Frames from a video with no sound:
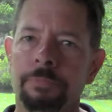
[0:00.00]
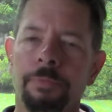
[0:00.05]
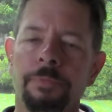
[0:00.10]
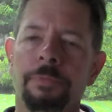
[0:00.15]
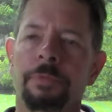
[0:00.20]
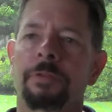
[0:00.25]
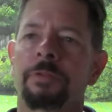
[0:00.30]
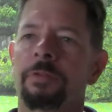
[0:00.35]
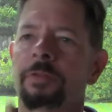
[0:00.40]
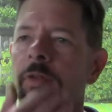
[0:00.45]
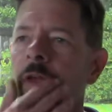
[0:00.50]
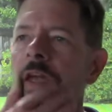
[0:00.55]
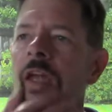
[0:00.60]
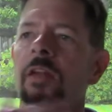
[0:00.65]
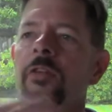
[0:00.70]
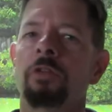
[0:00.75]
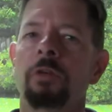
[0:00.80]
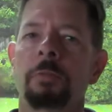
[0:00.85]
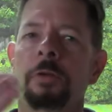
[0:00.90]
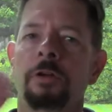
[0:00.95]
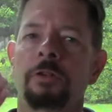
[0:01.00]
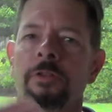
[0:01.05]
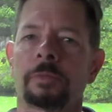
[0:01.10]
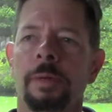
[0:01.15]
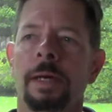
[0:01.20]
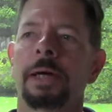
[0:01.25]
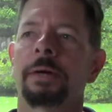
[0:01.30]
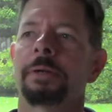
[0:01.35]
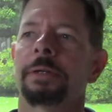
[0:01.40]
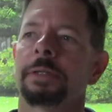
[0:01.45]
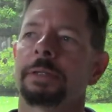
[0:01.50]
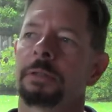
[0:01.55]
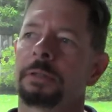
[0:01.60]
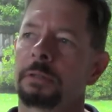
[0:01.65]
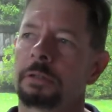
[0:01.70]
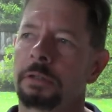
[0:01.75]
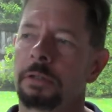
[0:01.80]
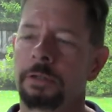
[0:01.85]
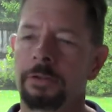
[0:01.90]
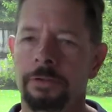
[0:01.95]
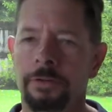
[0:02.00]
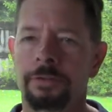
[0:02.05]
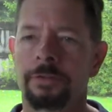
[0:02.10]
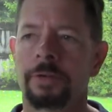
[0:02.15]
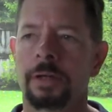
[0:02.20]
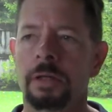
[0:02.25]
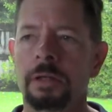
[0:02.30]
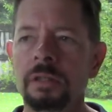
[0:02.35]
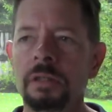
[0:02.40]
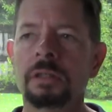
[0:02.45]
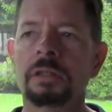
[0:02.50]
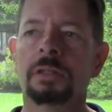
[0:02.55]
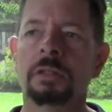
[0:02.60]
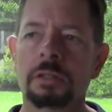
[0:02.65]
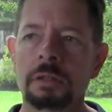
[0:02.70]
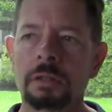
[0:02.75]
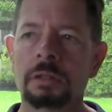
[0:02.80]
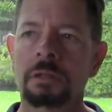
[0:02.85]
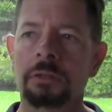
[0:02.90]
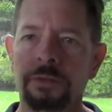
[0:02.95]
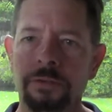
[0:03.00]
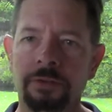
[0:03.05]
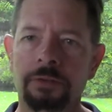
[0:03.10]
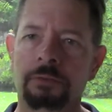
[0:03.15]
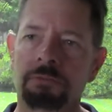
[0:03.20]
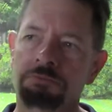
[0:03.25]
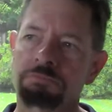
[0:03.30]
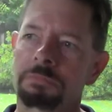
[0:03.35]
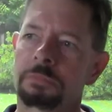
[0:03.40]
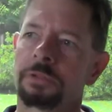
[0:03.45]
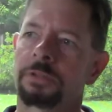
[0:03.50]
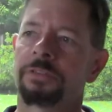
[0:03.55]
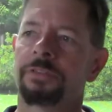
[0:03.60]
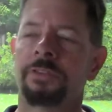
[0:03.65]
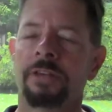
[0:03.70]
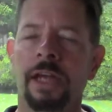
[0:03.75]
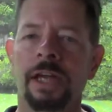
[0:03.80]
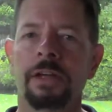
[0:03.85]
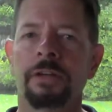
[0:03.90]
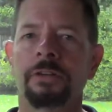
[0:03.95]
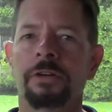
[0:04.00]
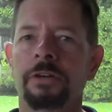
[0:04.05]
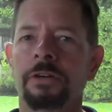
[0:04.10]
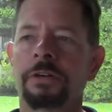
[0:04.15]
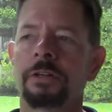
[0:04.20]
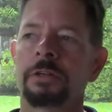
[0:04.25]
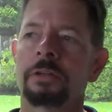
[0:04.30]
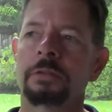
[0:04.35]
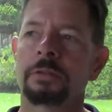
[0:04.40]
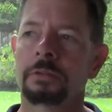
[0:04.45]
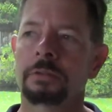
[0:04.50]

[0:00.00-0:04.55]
say too much about it. You just say, oh yeah, it's standard,